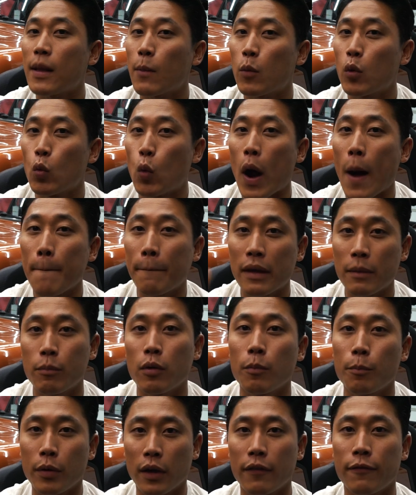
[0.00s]
number one
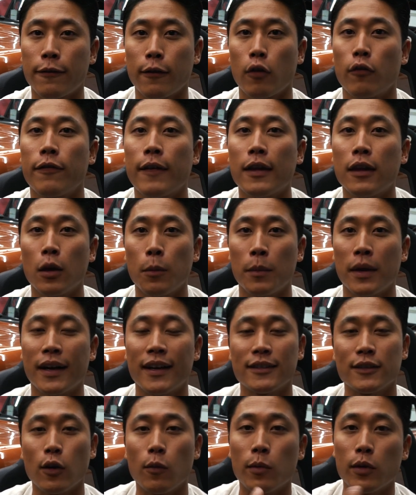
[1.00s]
people prefer fender
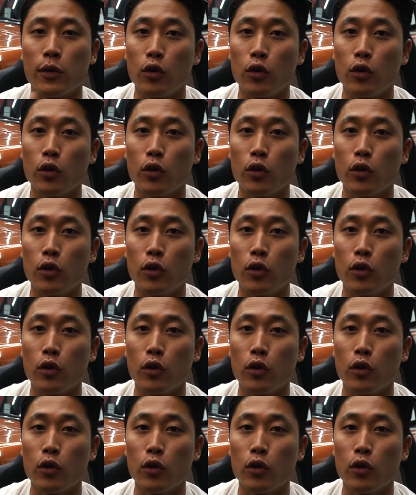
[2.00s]
mirrors over